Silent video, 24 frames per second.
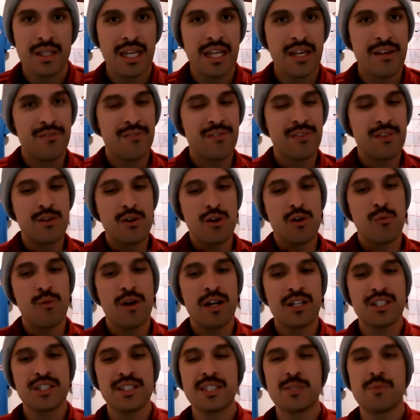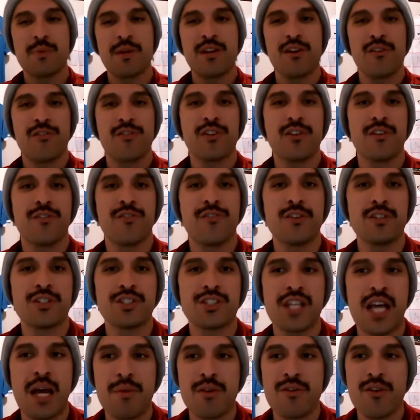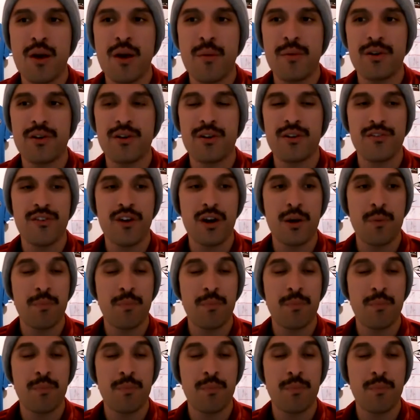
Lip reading: If you're watching this video for the first time and you haven't heard of our